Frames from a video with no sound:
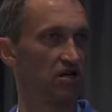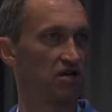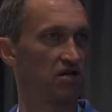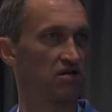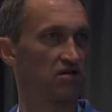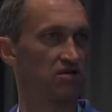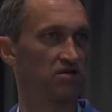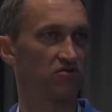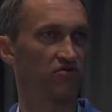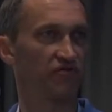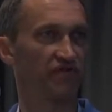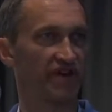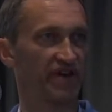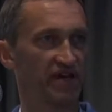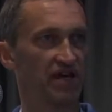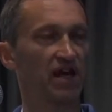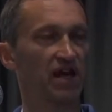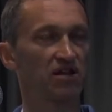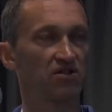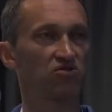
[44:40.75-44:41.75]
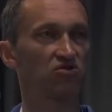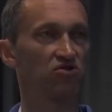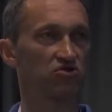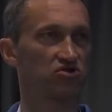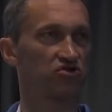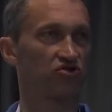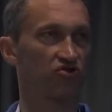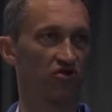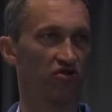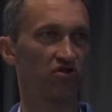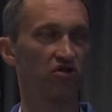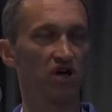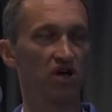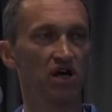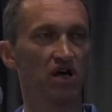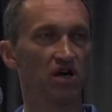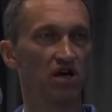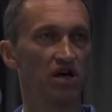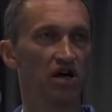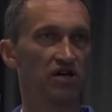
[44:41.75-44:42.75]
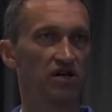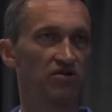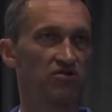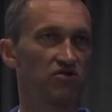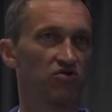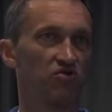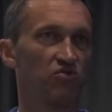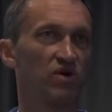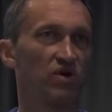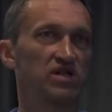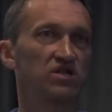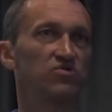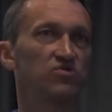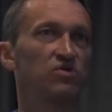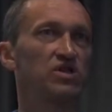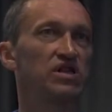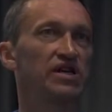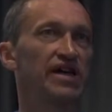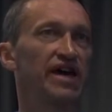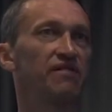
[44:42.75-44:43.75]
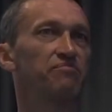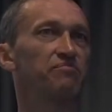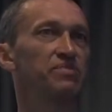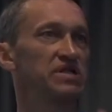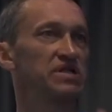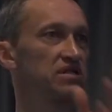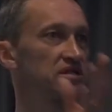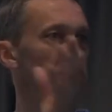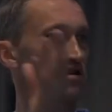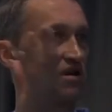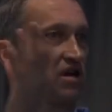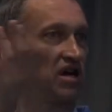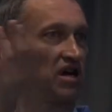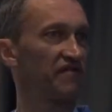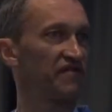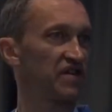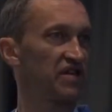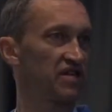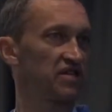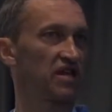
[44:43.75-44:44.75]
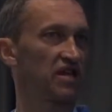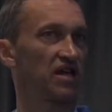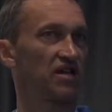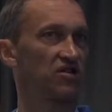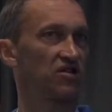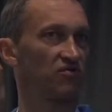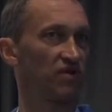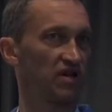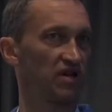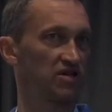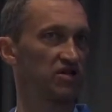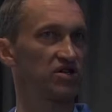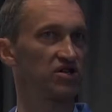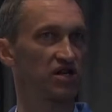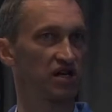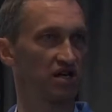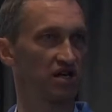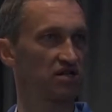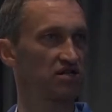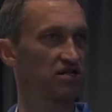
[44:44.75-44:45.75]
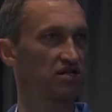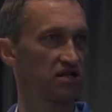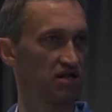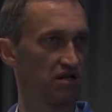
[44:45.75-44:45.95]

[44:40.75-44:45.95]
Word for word: So they can control. I don't know what will happen after 10, 20 years.